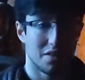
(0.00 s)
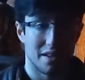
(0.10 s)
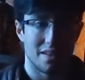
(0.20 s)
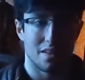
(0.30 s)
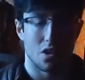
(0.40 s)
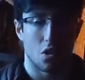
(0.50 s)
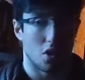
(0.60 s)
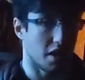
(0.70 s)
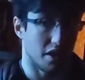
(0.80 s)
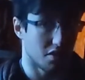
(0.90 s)
then
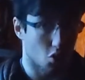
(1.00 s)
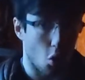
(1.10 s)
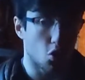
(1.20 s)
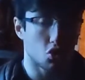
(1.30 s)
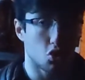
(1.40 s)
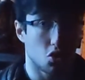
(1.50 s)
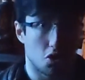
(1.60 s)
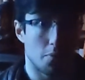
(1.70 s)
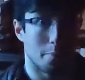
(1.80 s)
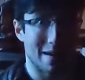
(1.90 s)
it's also an
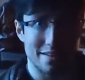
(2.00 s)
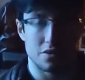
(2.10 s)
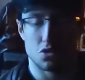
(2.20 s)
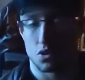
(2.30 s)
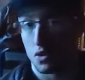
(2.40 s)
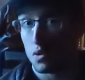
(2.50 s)
unbalanced